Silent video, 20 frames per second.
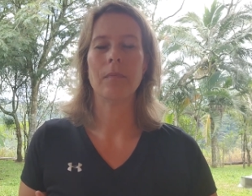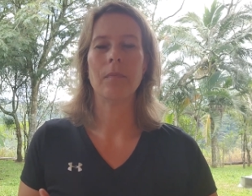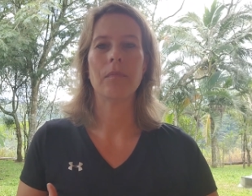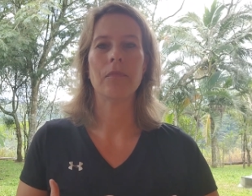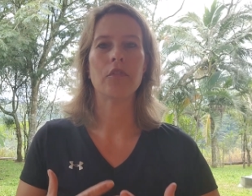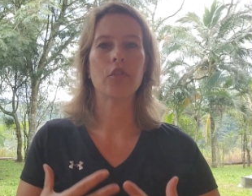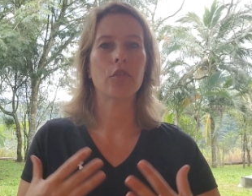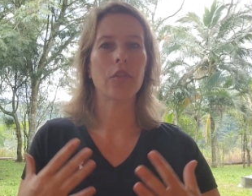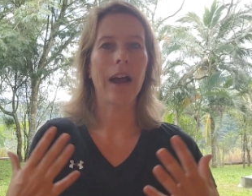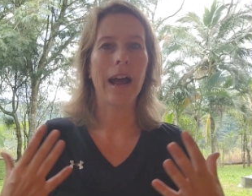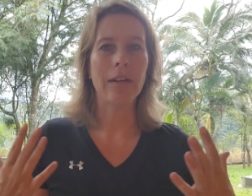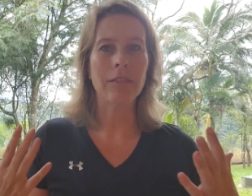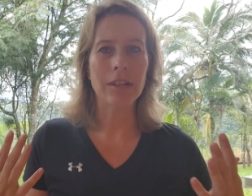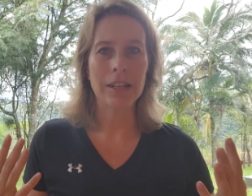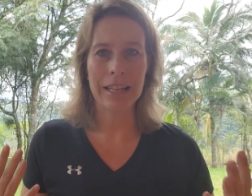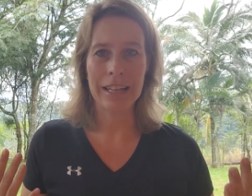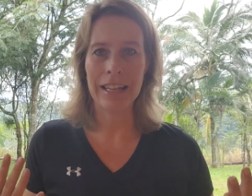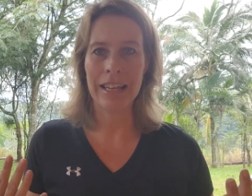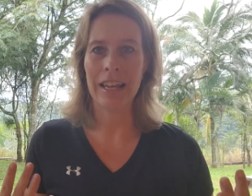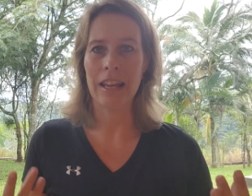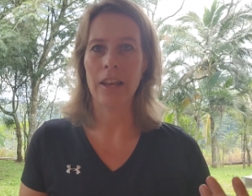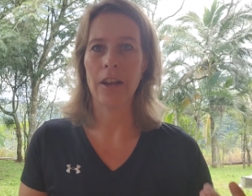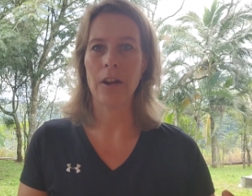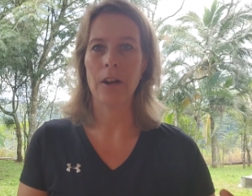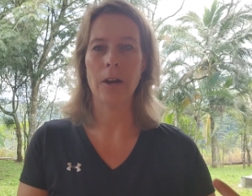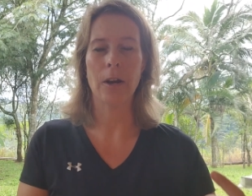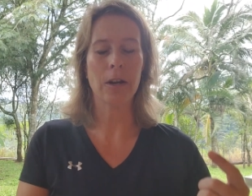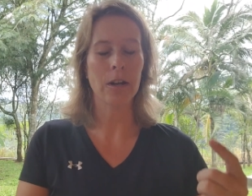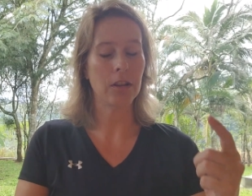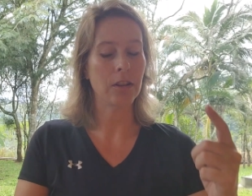traveling
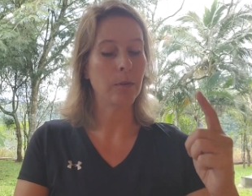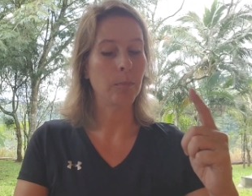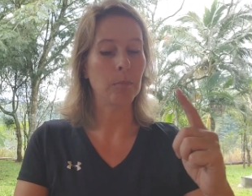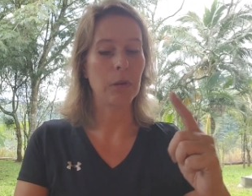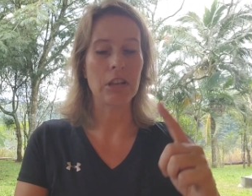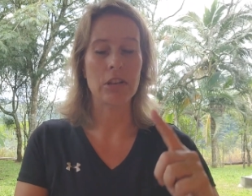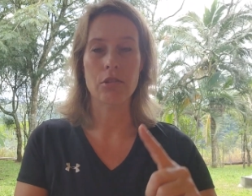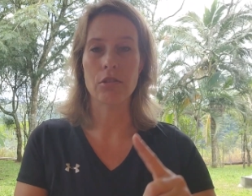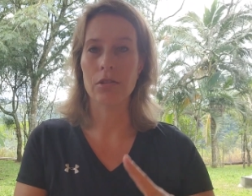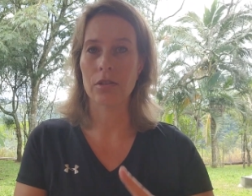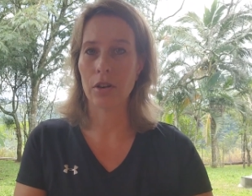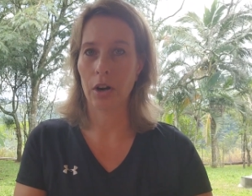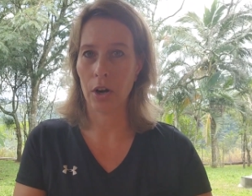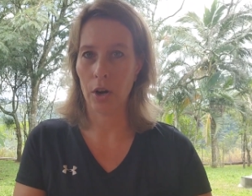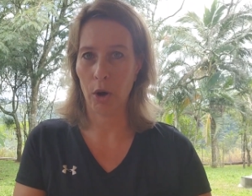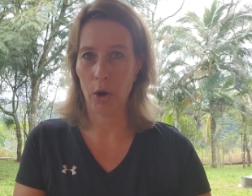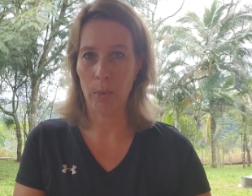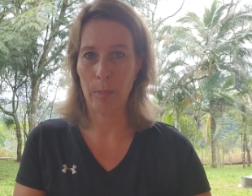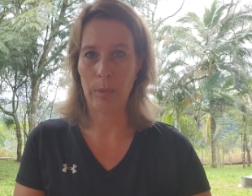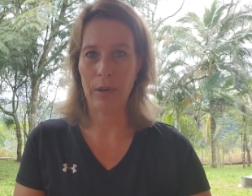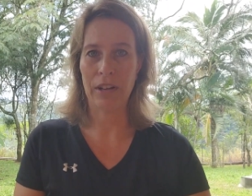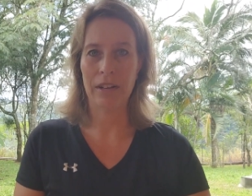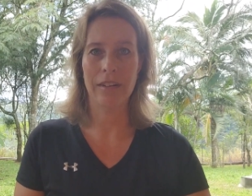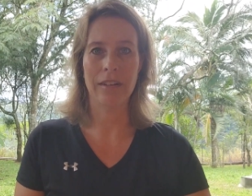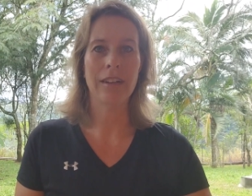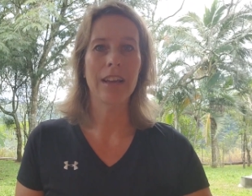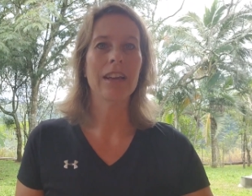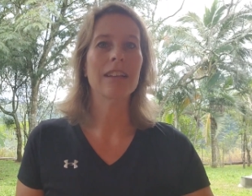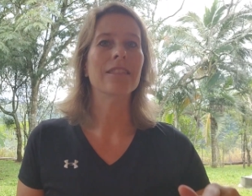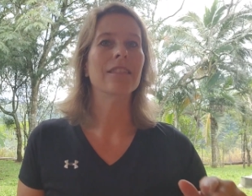here, the beaches are open,
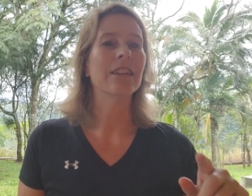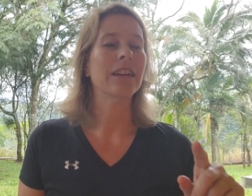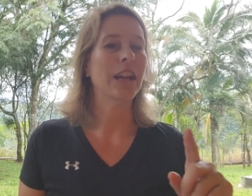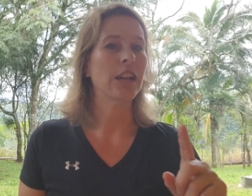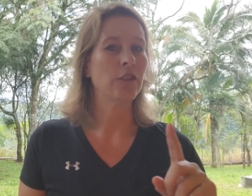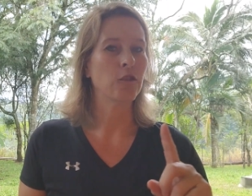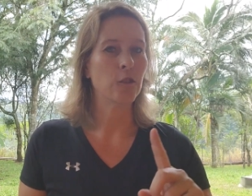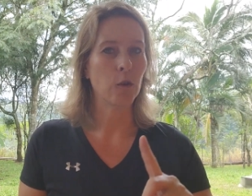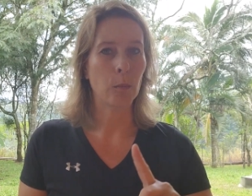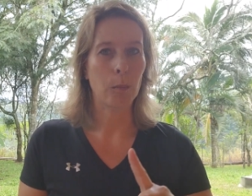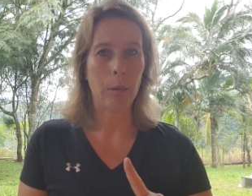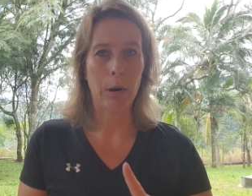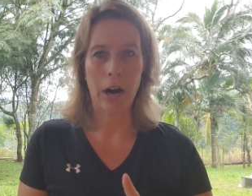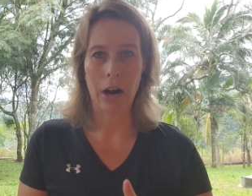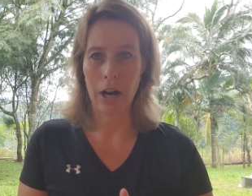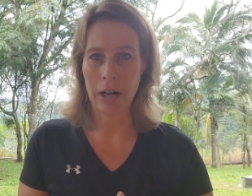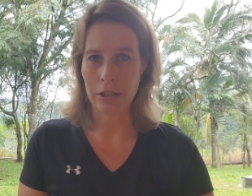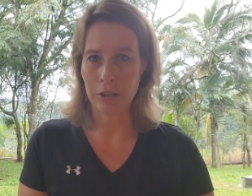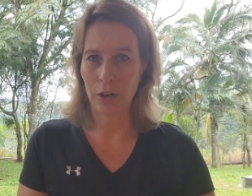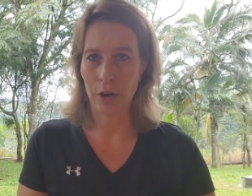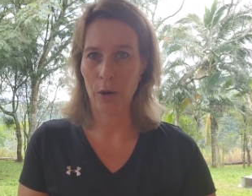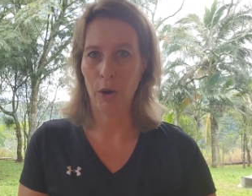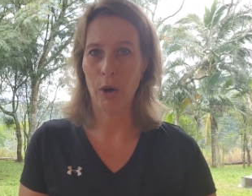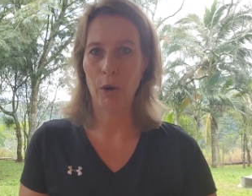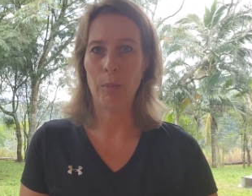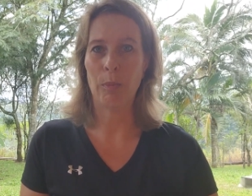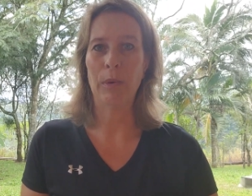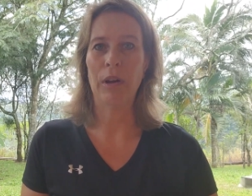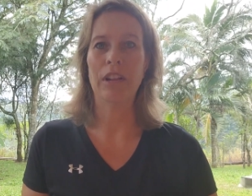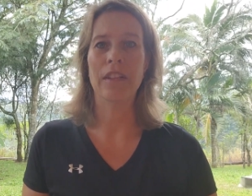the national parks are
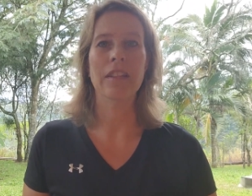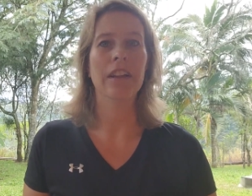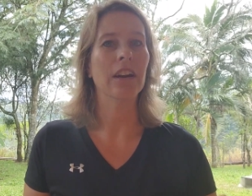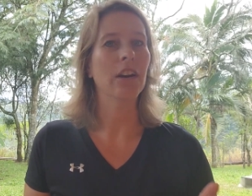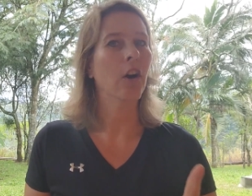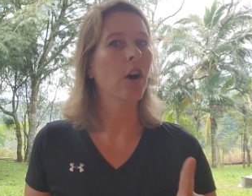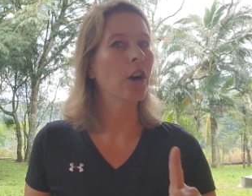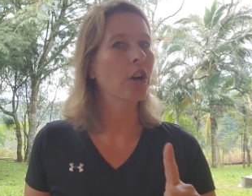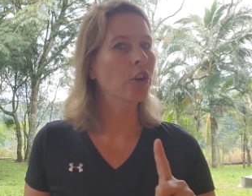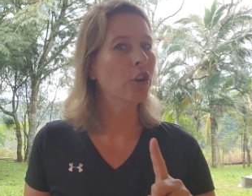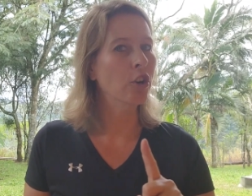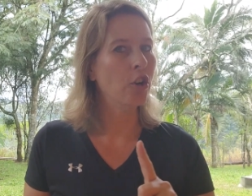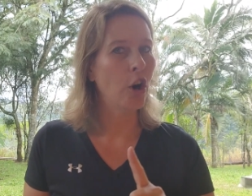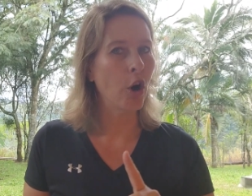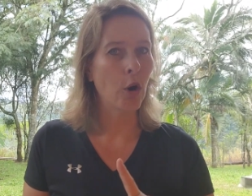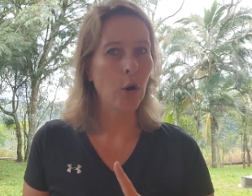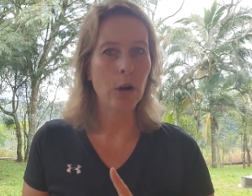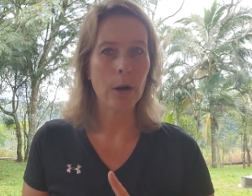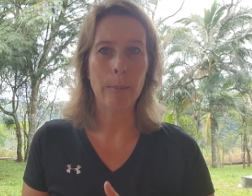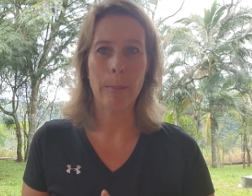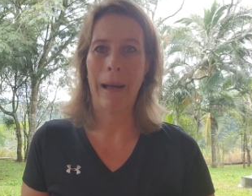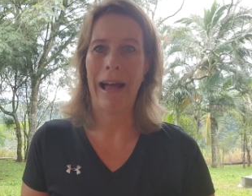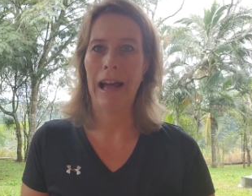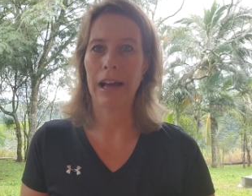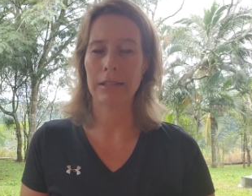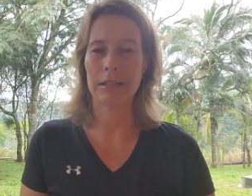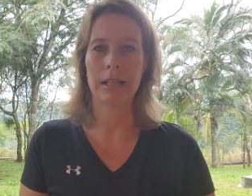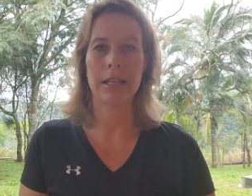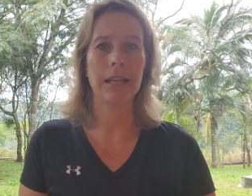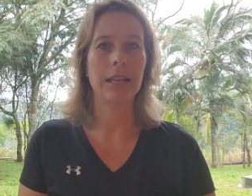open, there are no
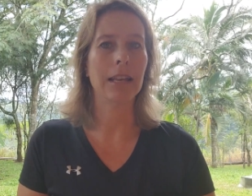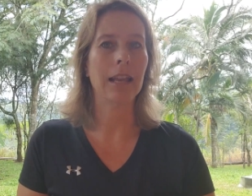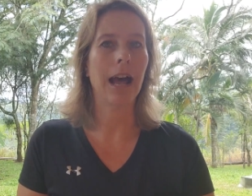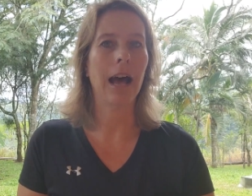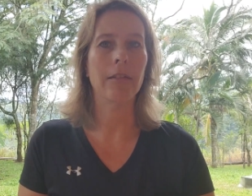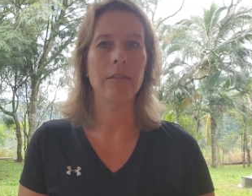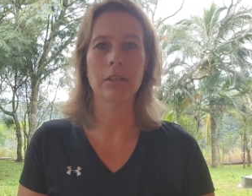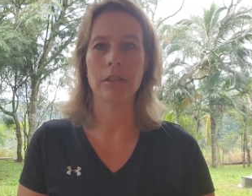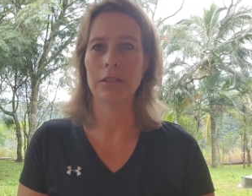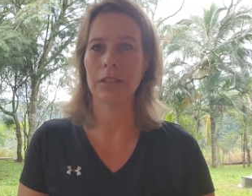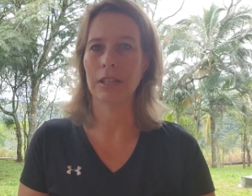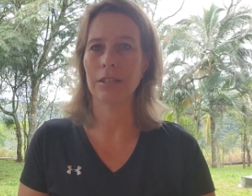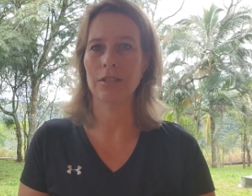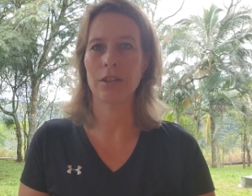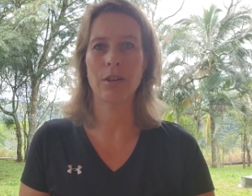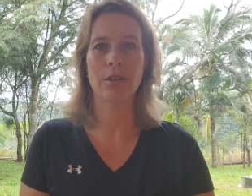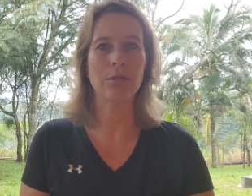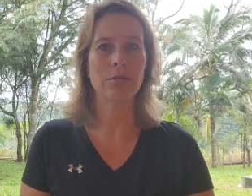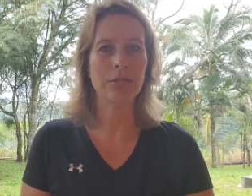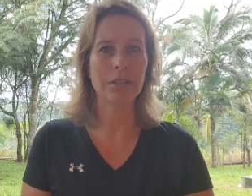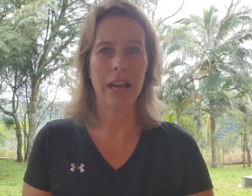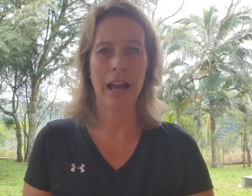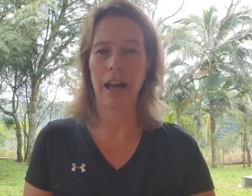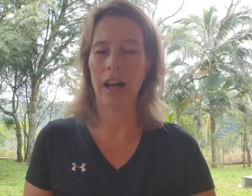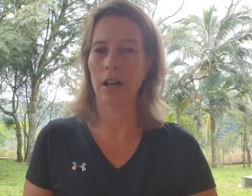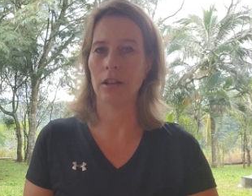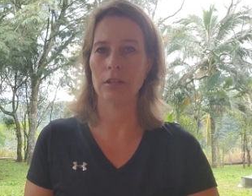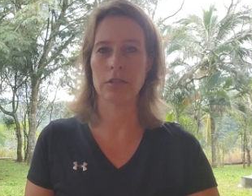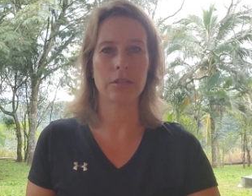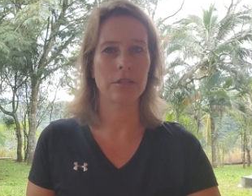capacity levels at the
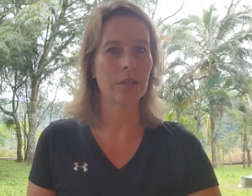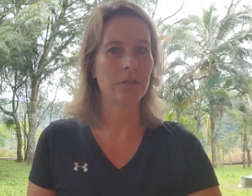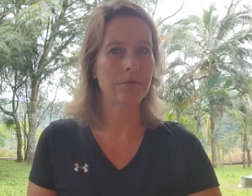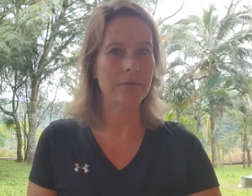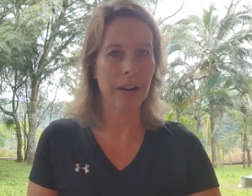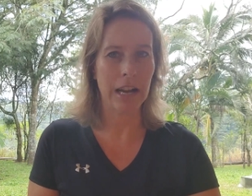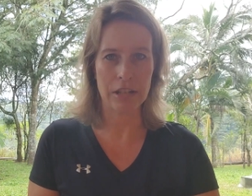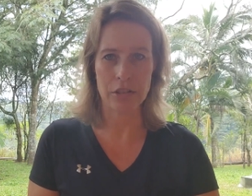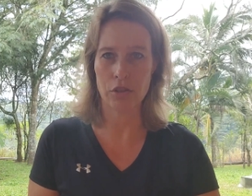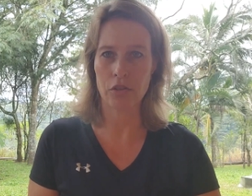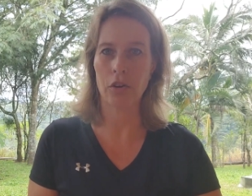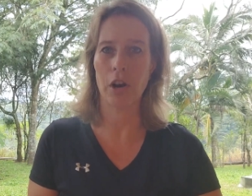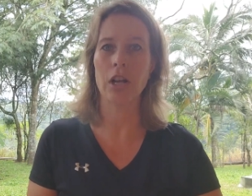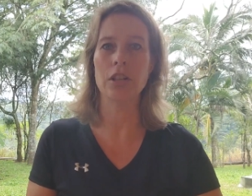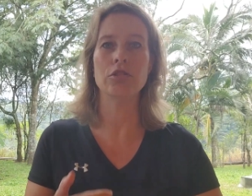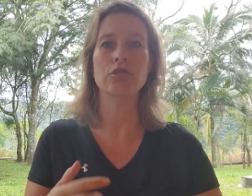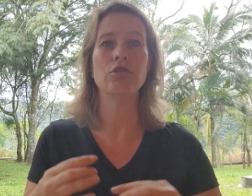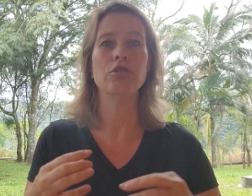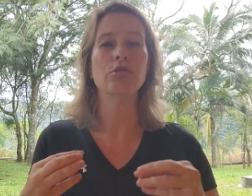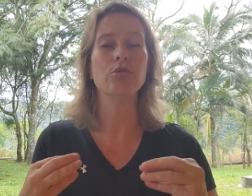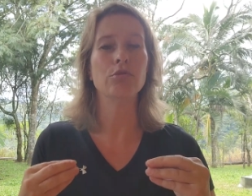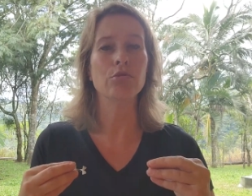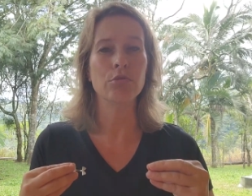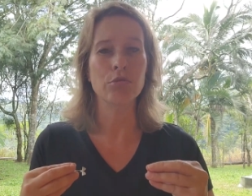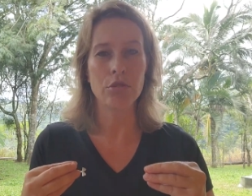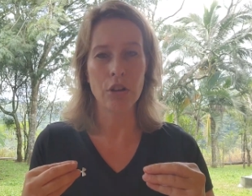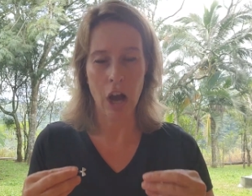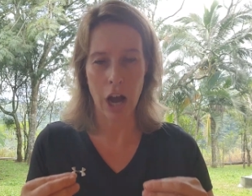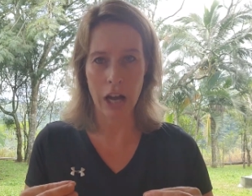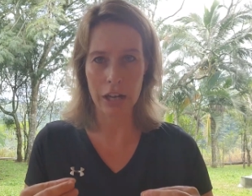hotels, the restaurants. You do
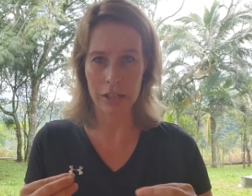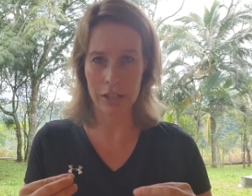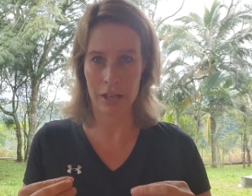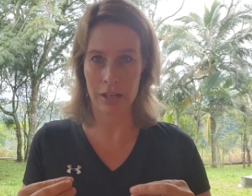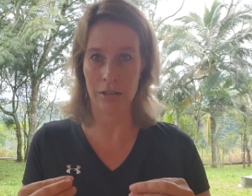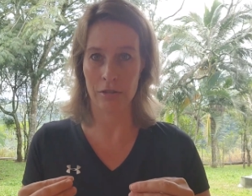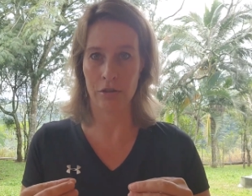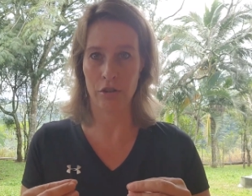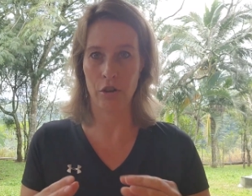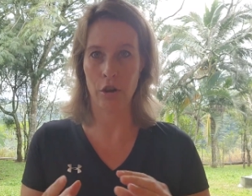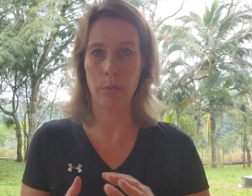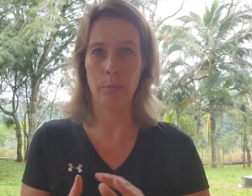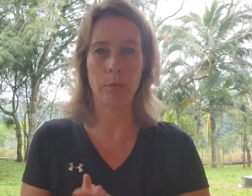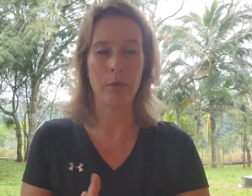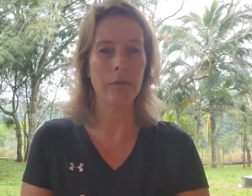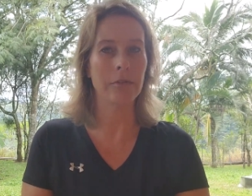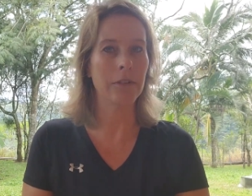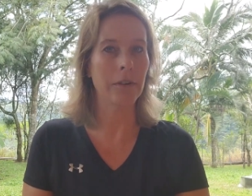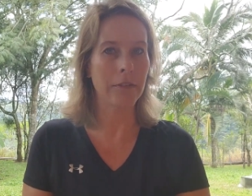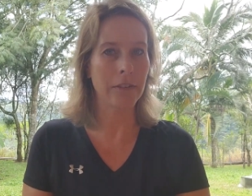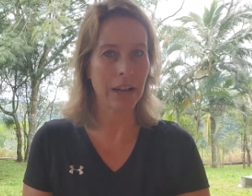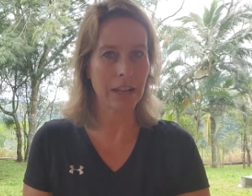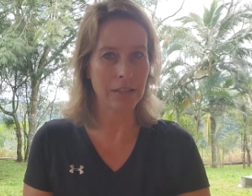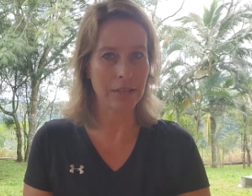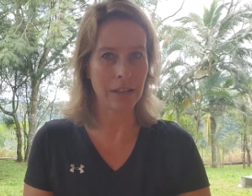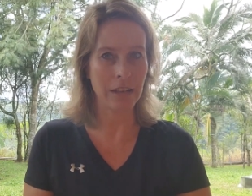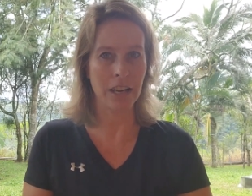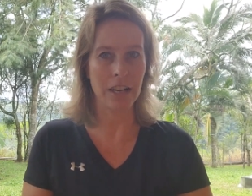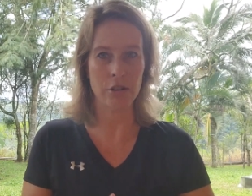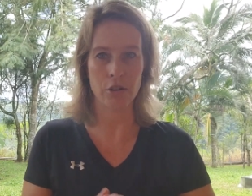not need to show proof of
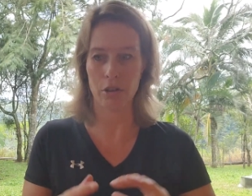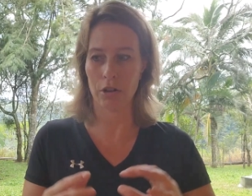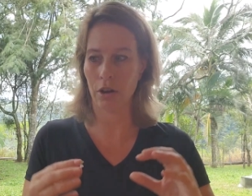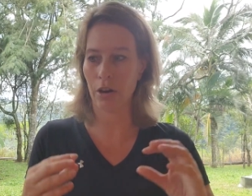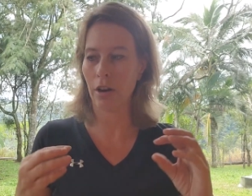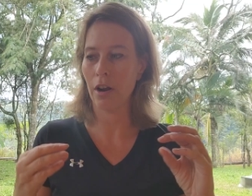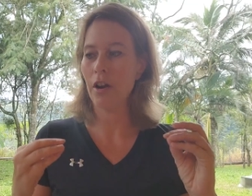vaccination.